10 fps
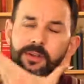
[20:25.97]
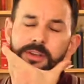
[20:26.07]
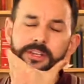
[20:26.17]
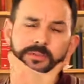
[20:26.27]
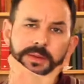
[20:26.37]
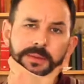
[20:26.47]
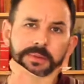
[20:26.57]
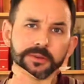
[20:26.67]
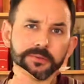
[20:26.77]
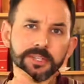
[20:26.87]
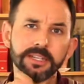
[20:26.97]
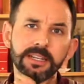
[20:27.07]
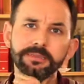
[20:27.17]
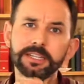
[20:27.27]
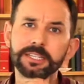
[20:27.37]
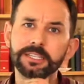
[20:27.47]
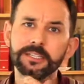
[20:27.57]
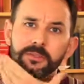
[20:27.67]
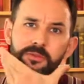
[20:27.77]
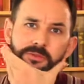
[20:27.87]
remember that we should love teachers
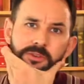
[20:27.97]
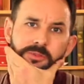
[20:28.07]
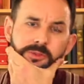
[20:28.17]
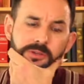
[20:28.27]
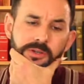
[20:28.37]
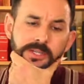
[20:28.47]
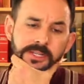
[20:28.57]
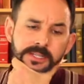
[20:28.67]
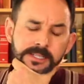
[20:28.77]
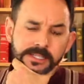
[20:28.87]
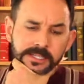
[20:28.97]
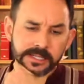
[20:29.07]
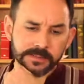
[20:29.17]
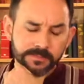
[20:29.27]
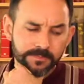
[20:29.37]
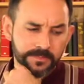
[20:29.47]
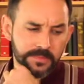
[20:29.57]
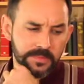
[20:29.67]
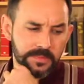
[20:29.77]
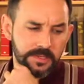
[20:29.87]
an awful lot more.
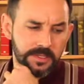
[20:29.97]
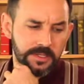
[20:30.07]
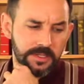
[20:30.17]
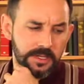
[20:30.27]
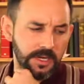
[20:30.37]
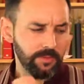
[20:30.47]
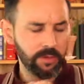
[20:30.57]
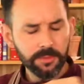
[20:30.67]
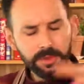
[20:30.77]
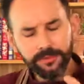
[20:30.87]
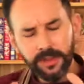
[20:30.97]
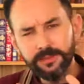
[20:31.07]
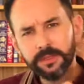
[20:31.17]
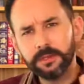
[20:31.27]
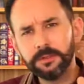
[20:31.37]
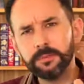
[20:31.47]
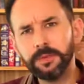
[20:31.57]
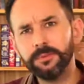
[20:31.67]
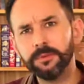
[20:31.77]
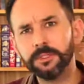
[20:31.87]
One of my favourite groups of
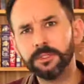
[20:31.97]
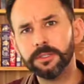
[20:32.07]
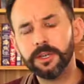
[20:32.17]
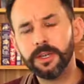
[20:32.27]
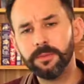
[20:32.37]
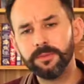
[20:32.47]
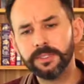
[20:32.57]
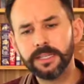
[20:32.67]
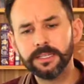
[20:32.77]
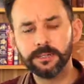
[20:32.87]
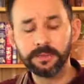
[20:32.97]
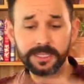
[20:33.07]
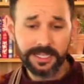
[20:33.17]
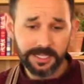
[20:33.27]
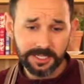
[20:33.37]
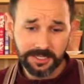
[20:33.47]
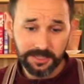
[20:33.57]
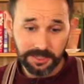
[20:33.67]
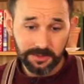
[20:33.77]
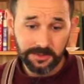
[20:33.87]
people to present to and teach
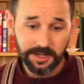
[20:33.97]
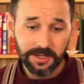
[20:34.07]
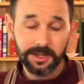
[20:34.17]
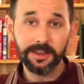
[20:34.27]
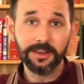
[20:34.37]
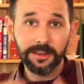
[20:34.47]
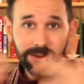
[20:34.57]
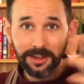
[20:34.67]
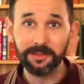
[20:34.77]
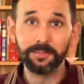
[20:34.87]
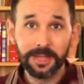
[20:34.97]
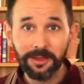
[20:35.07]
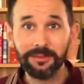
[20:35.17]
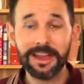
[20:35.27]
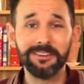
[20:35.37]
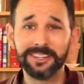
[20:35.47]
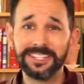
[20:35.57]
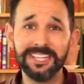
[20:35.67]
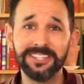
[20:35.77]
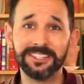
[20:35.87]
to and be around are
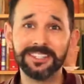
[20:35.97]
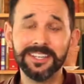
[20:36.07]
teachers.